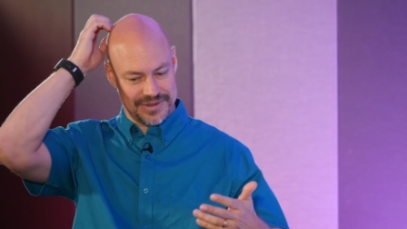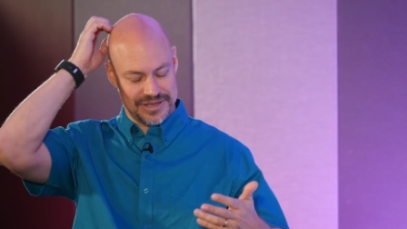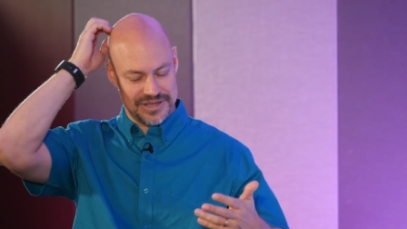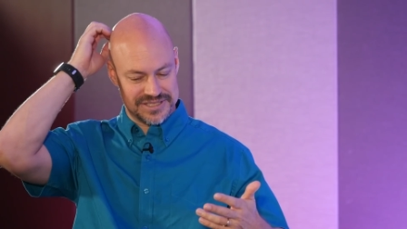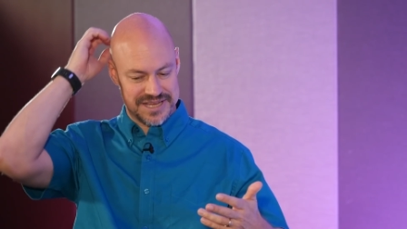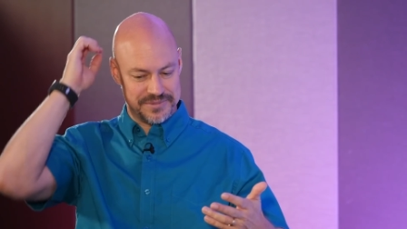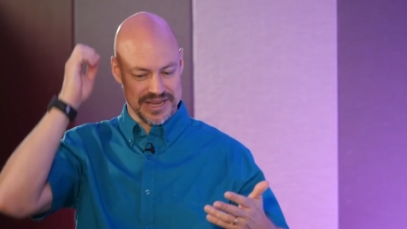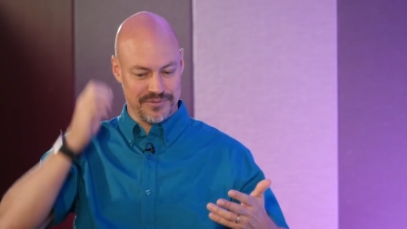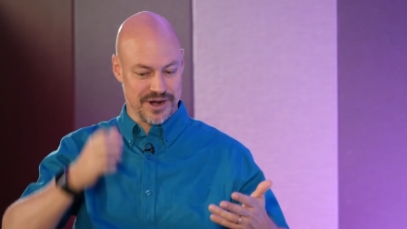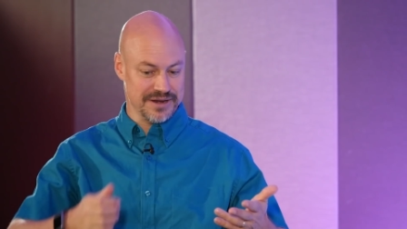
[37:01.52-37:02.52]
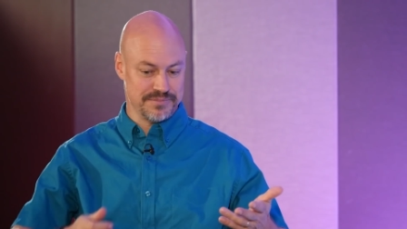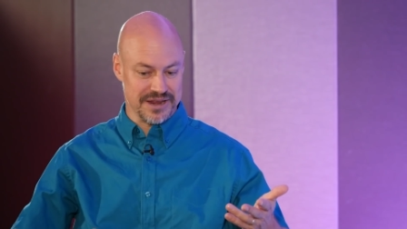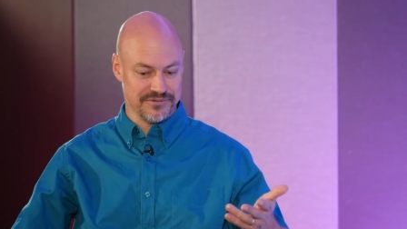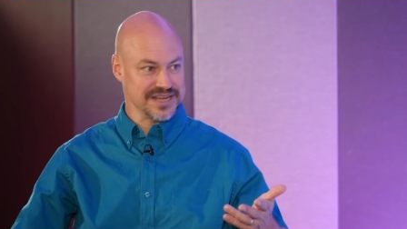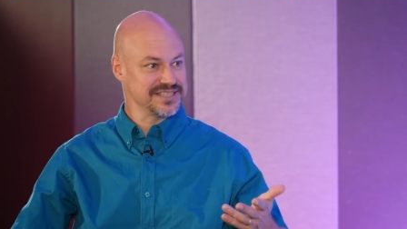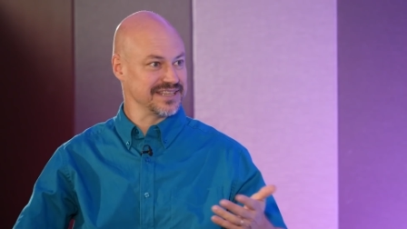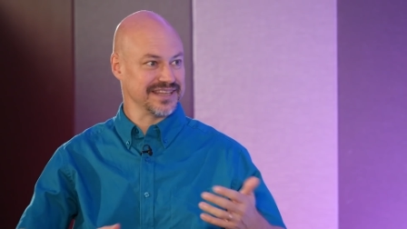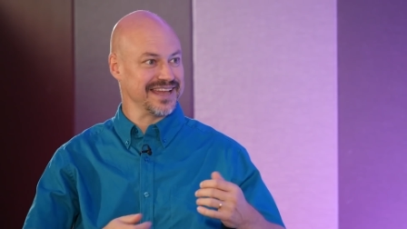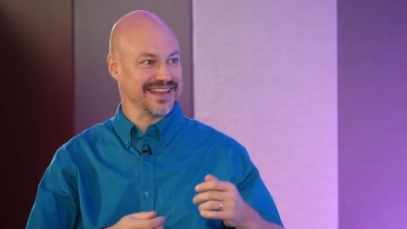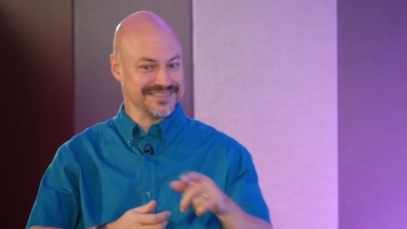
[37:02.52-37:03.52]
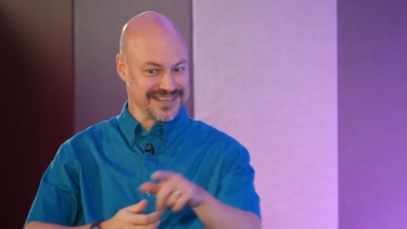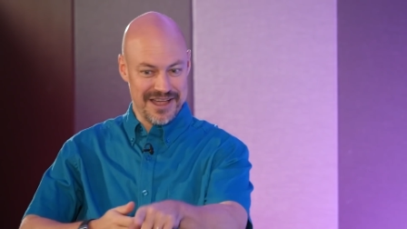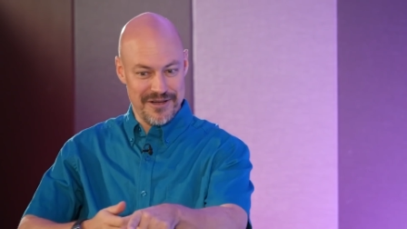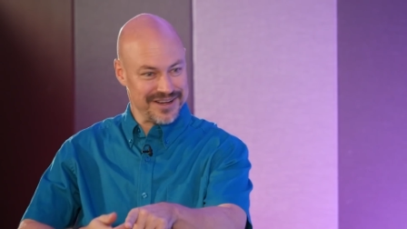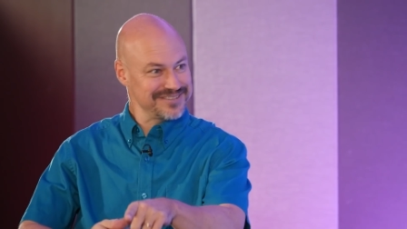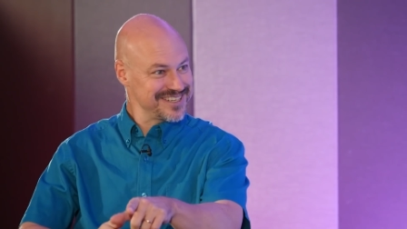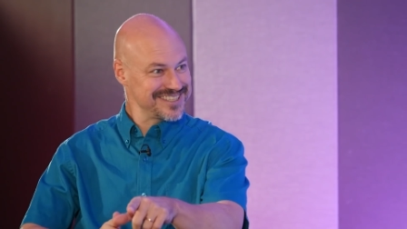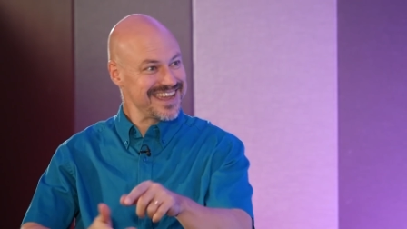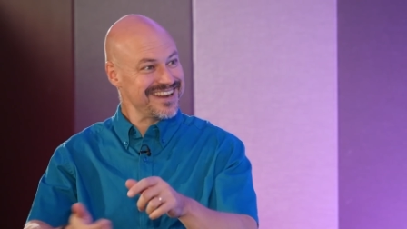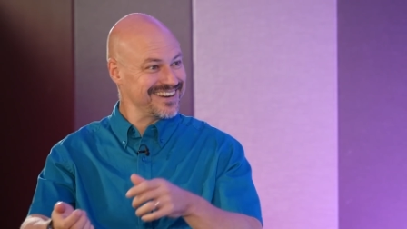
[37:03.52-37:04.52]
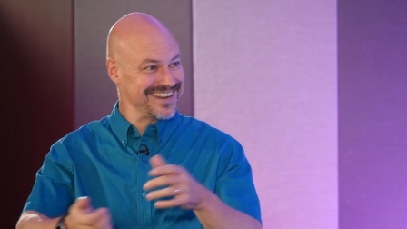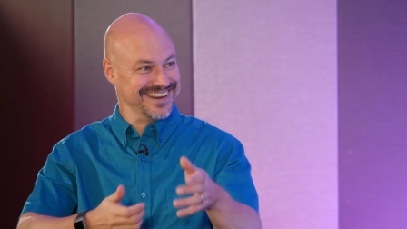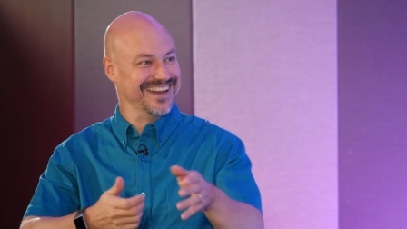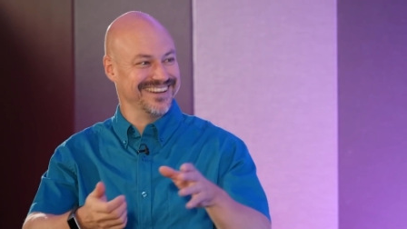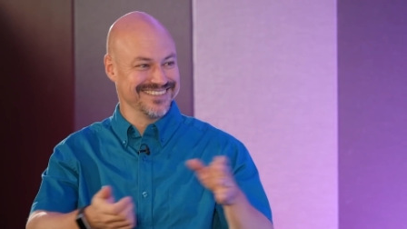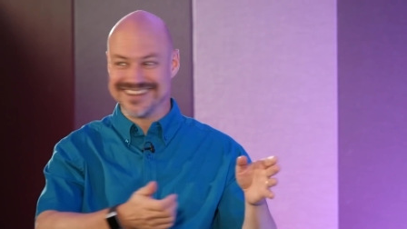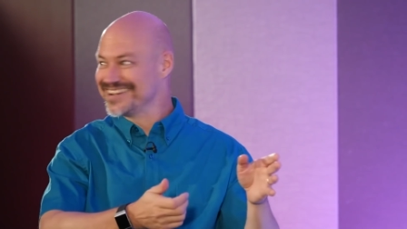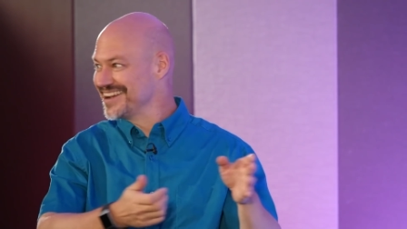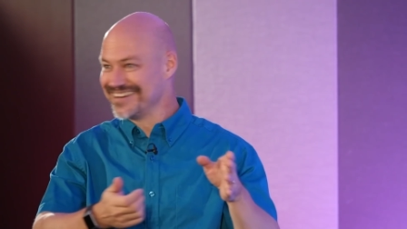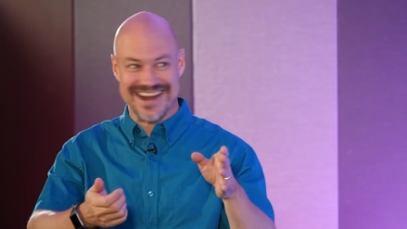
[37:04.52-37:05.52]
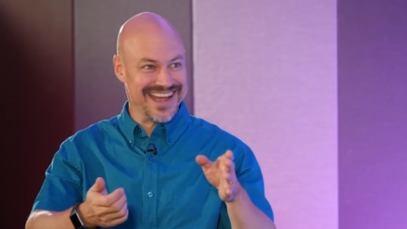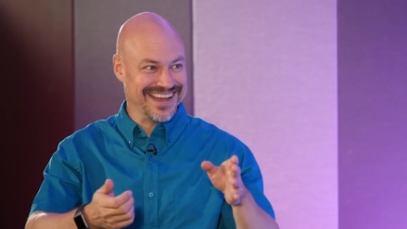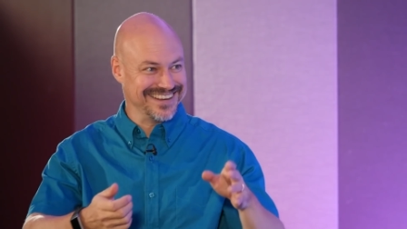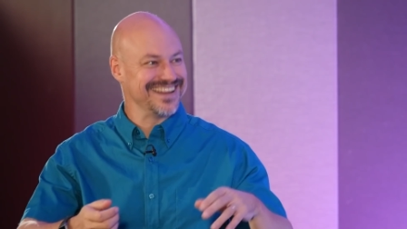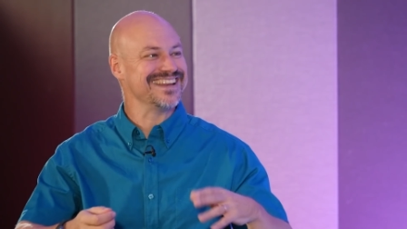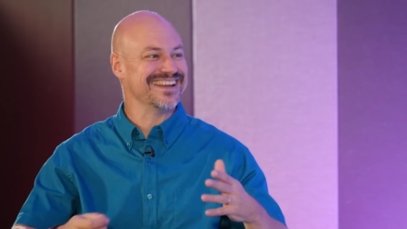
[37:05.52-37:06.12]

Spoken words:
Yosemite, where I'd been recently, and I was like, oh, I was just here, looking around,